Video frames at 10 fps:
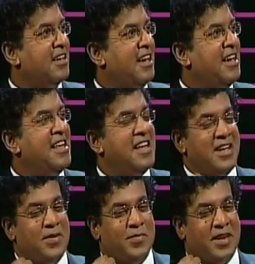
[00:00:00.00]
right?
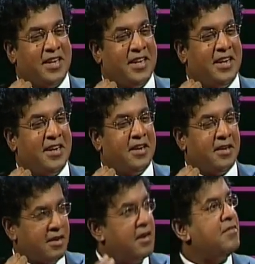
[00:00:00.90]
But
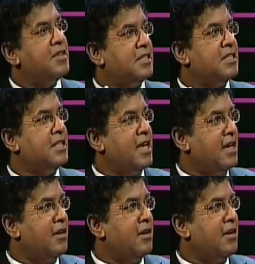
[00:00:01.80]
the grievance is there.